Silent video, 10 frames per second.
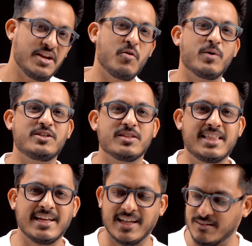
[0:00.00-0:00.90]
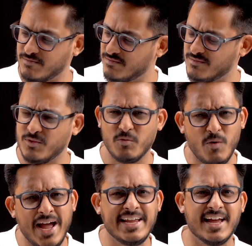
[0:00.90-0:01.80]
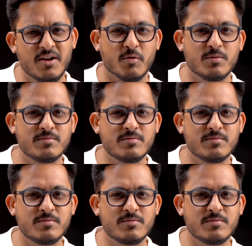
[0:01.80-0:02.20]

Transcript: know what you're thinking. Why yellow?